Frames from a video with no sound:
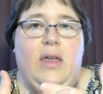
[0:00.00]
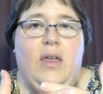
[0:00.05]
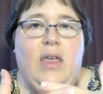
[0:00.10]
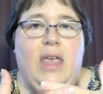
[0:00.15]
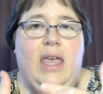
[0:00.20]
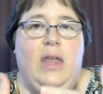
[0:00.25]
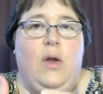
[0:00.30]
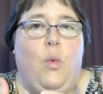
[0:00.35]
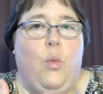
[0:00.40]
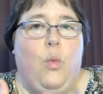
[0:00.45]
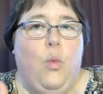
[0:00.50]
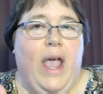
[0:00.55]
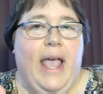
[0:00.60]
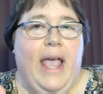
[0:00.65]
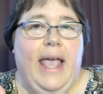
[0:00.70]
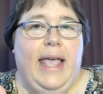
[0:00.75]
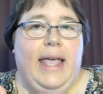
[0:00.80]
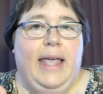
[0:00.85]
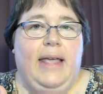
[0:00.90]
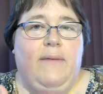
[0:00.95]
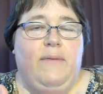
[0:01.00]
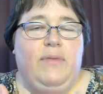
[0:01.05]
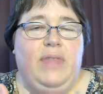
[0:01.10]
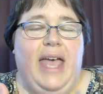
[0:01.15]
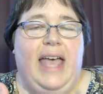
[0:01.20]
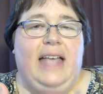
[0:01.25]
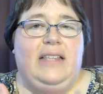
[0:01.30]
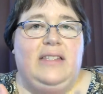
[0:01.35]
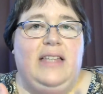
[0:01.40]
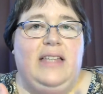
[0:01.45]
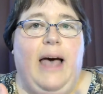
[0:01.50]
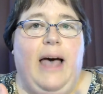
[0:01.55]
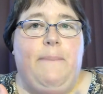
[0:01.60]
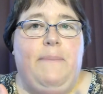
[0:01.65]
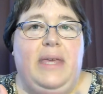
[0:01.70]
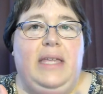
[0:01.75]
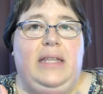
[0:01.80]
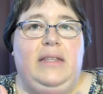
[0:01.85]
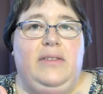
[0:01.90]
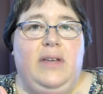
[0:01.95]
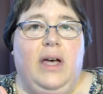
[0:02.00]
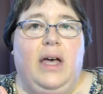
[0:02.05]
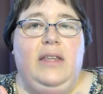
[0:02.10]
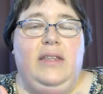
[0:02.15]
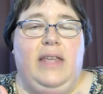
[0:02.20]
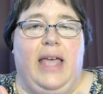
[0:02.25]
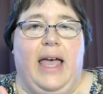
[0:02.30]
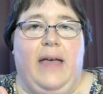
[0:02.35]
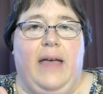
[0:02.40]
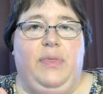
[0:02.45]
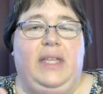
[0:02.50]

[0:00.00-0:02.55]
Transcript: in a way that has not been done yet.